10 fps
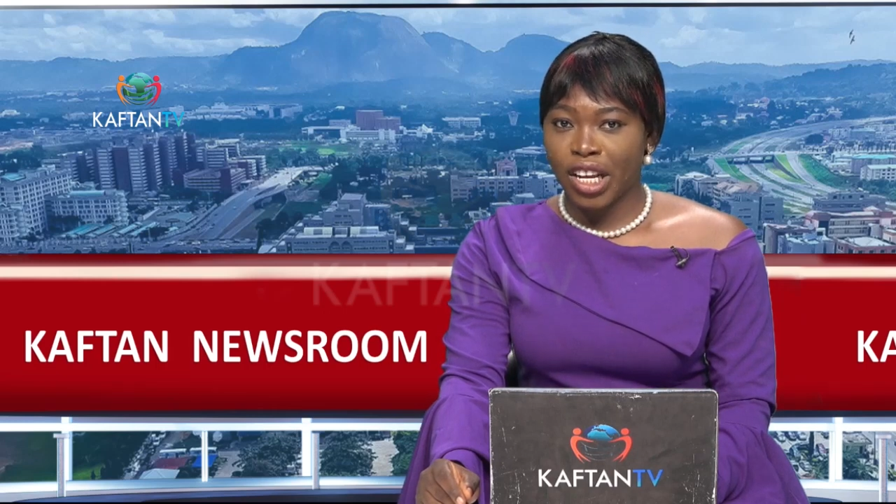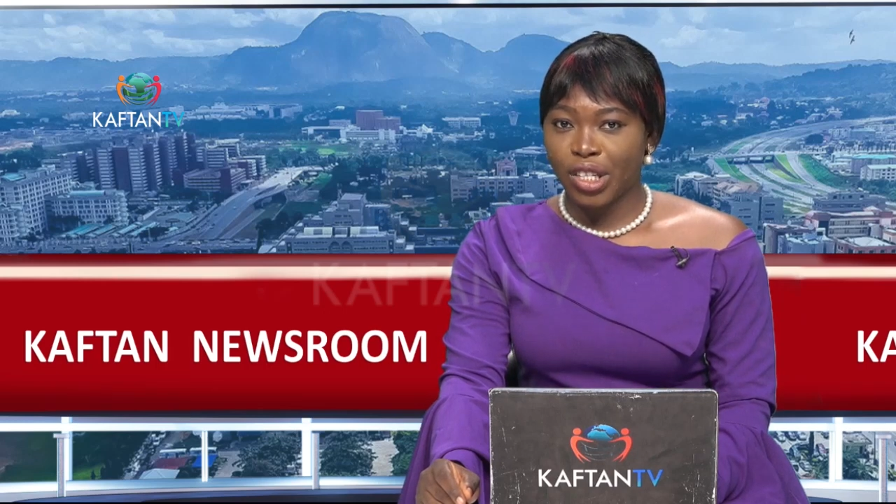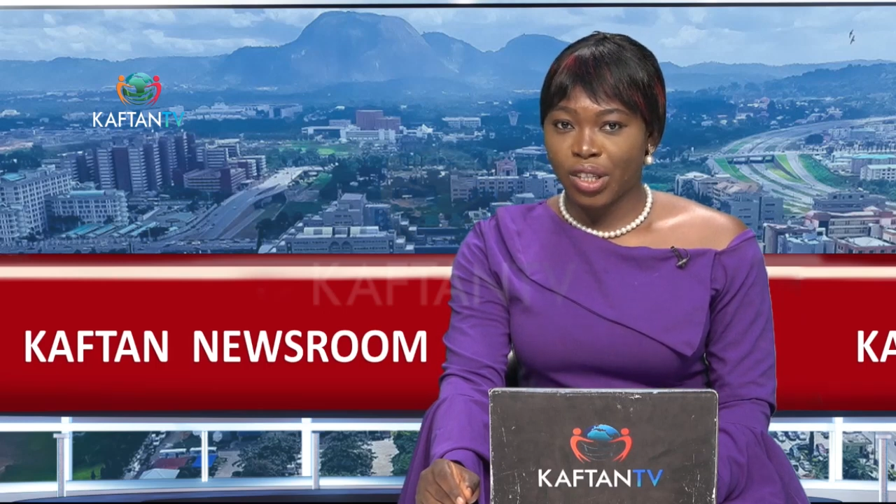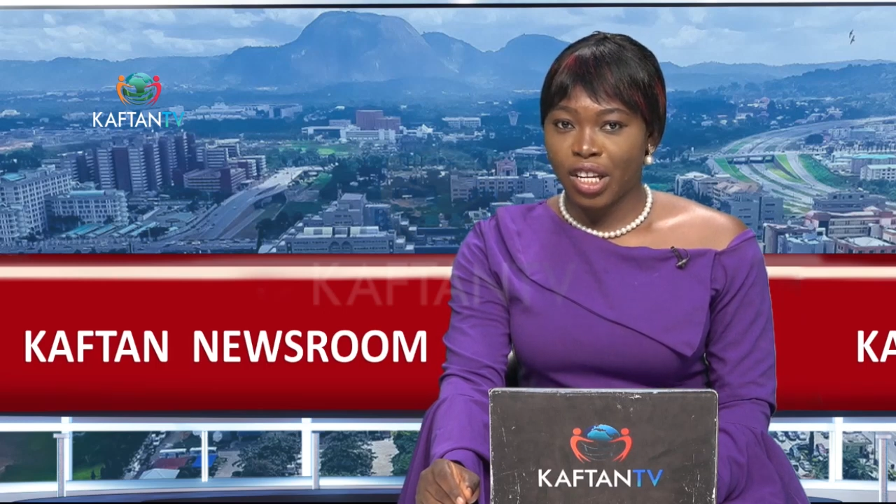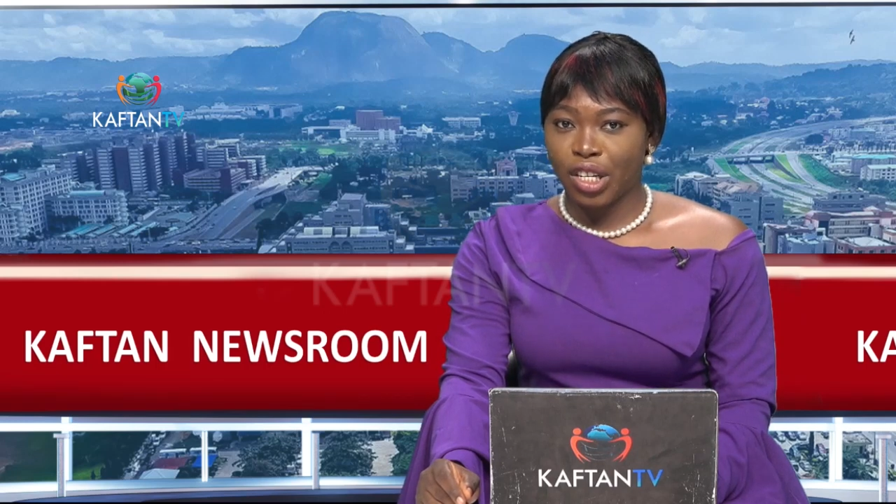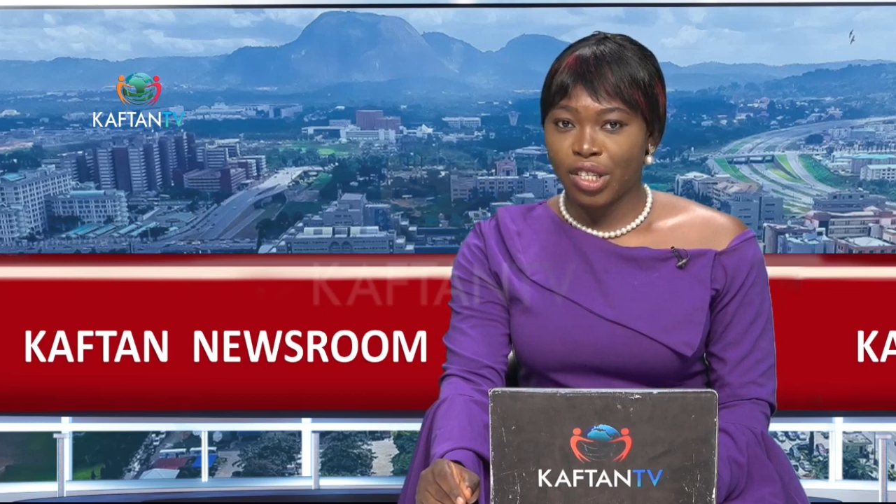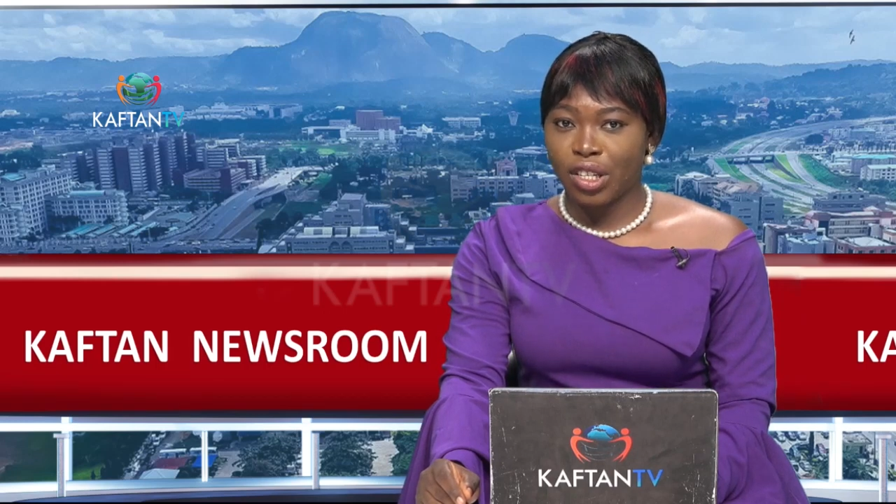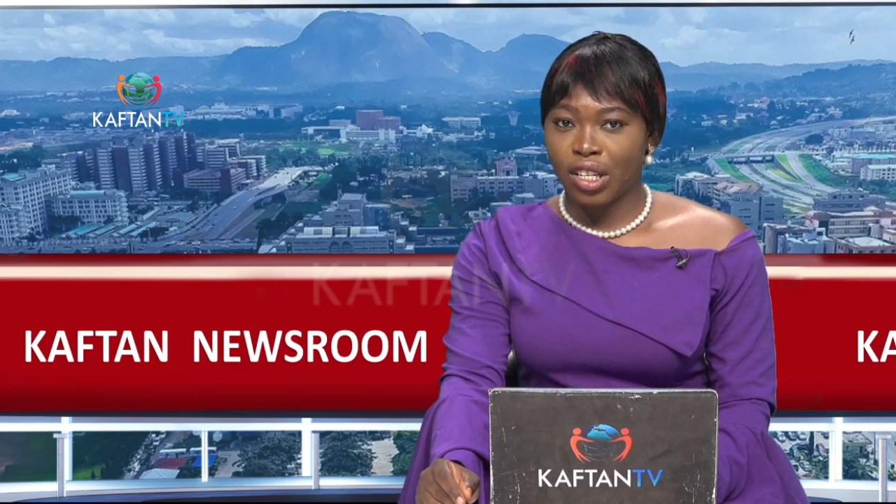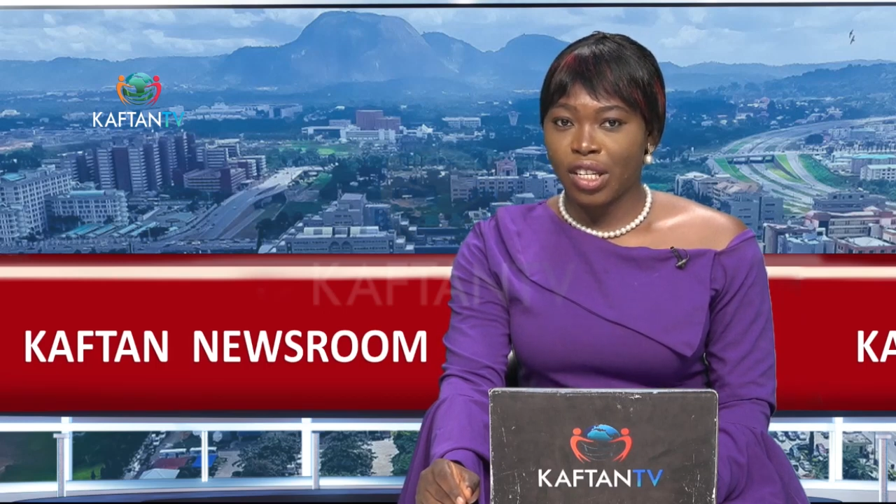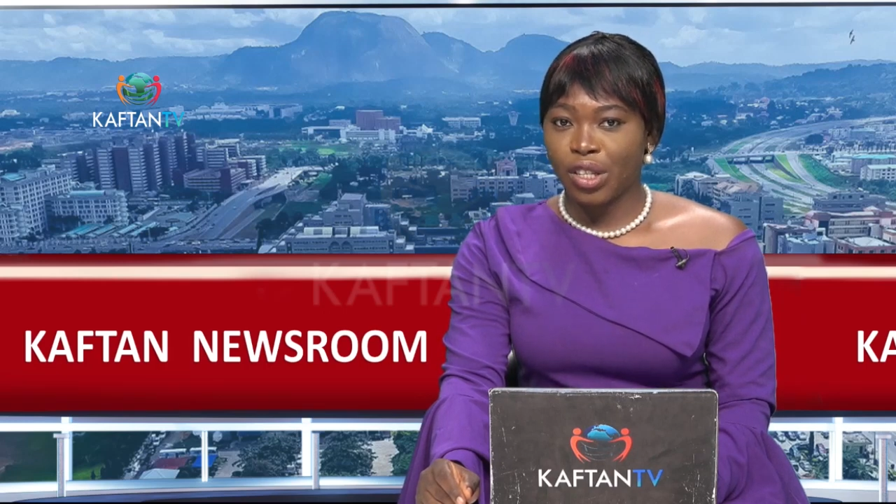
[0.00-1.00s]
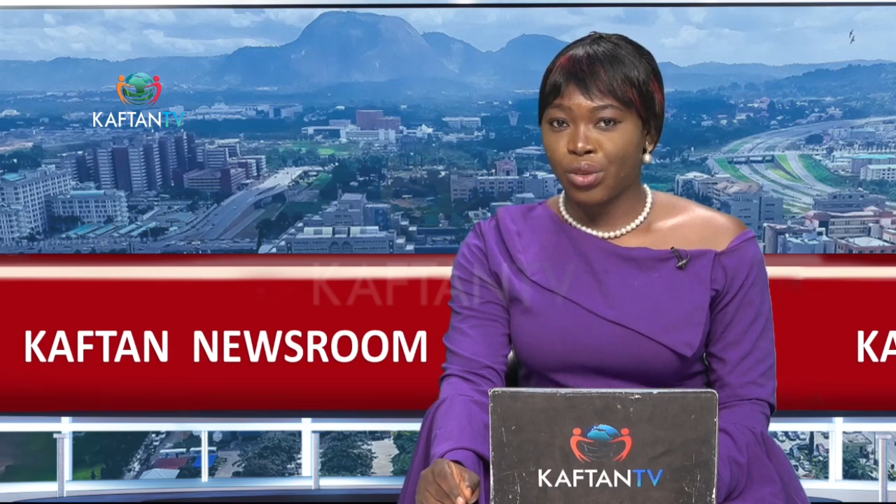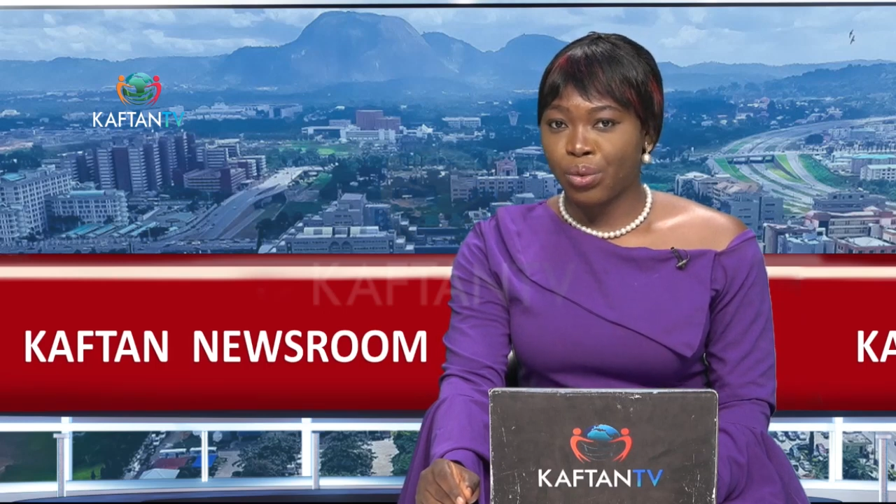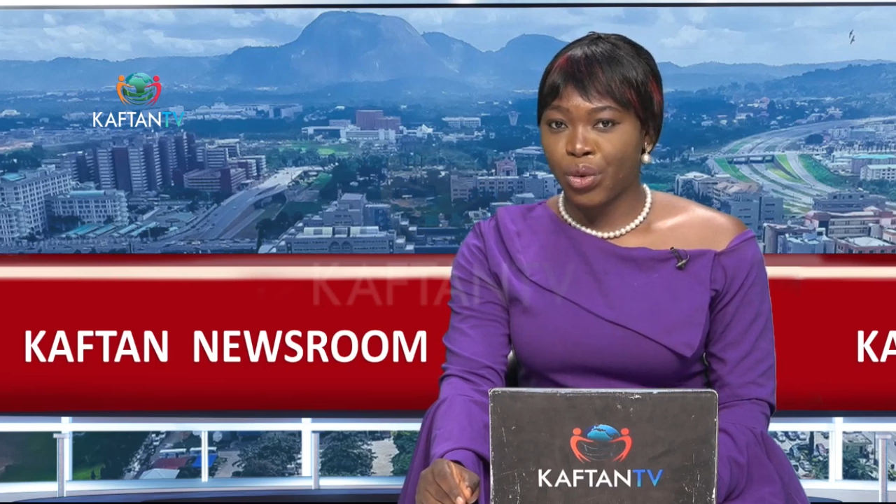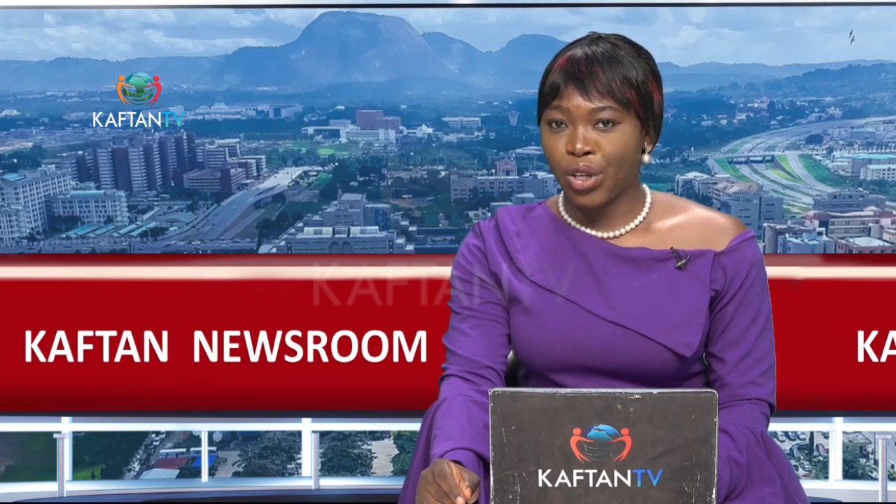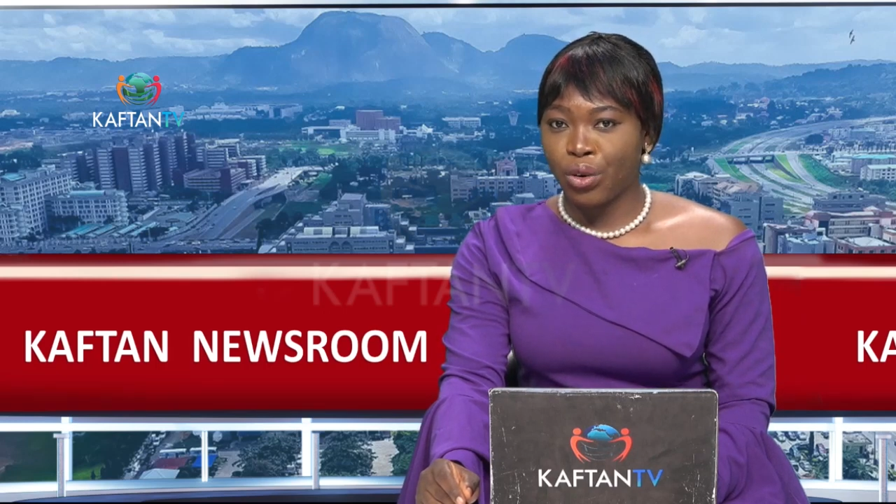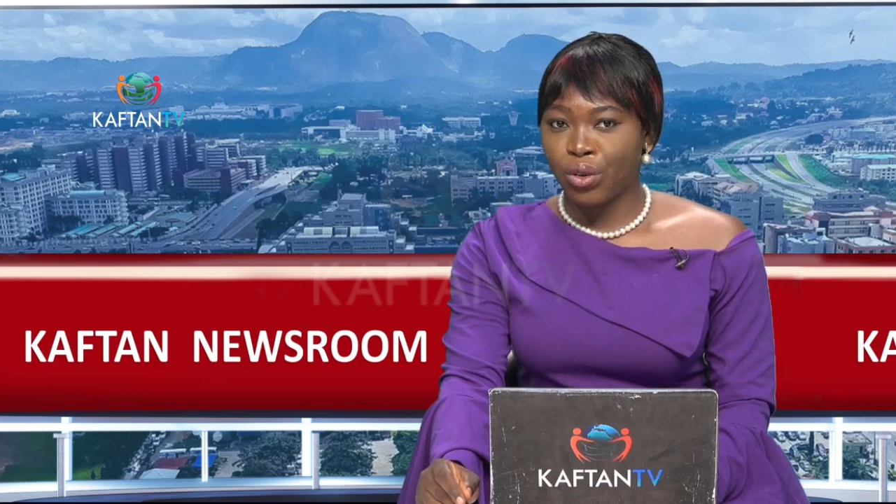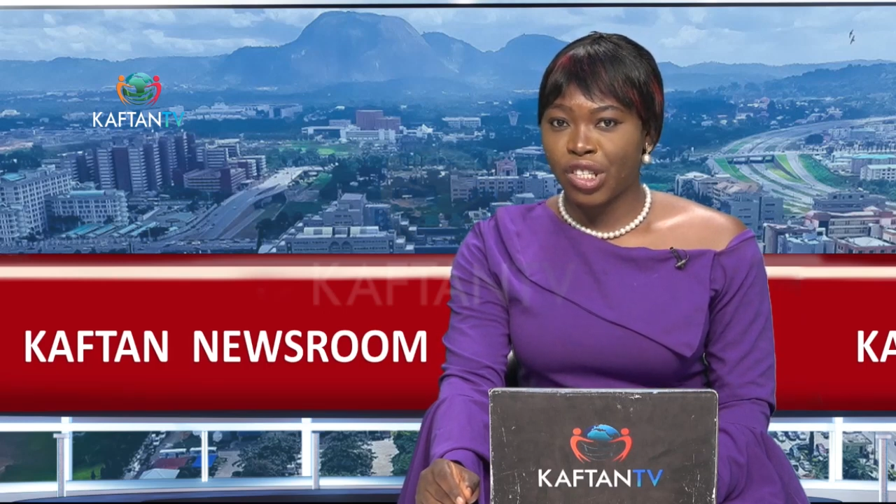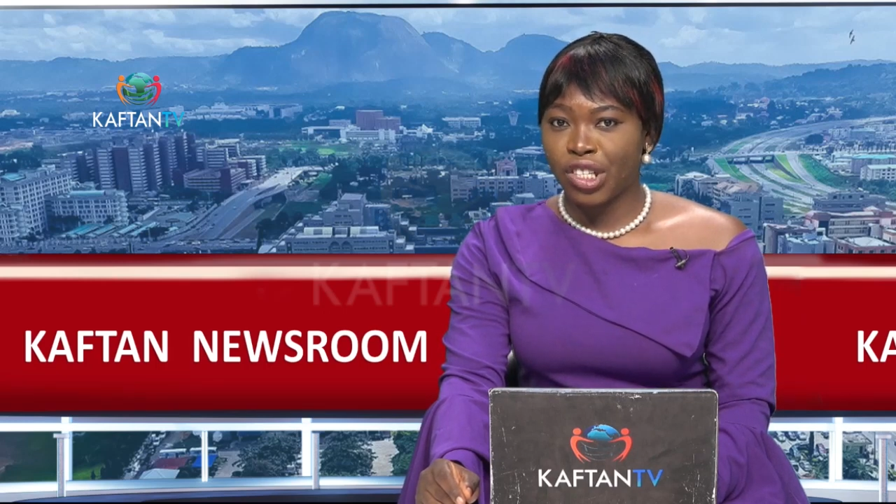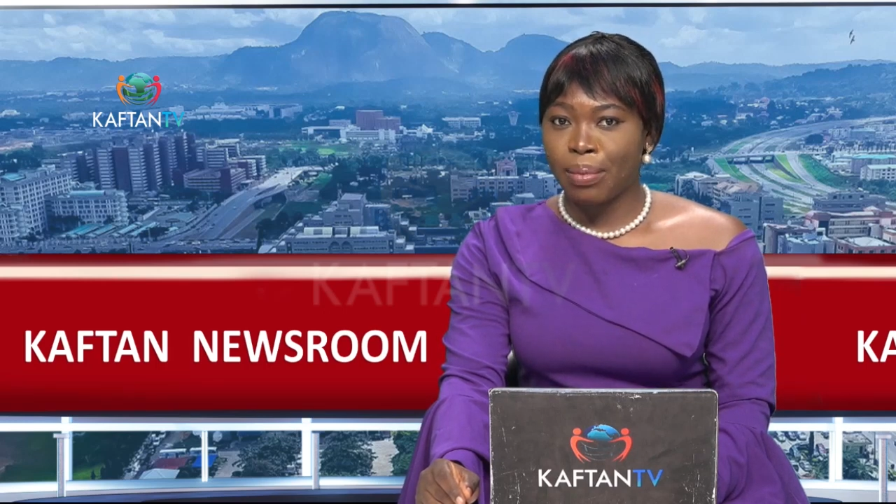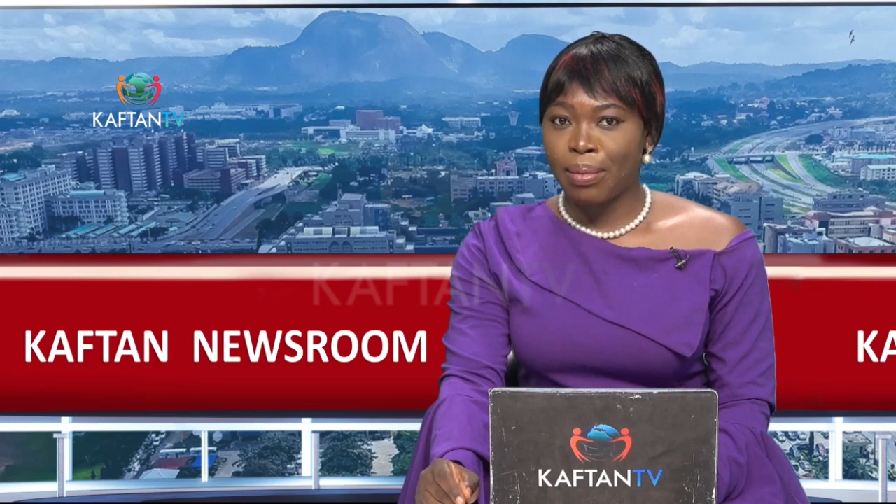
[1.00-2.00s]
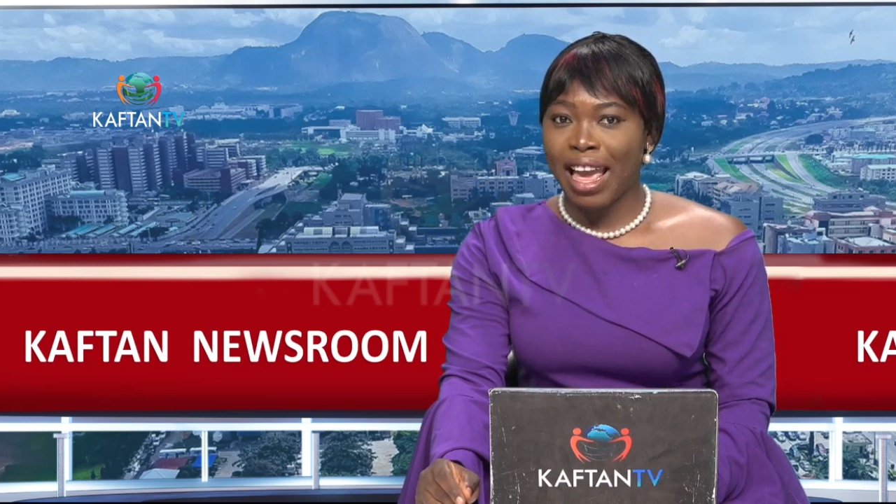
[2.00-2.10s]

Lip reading: education, entrepreneurship,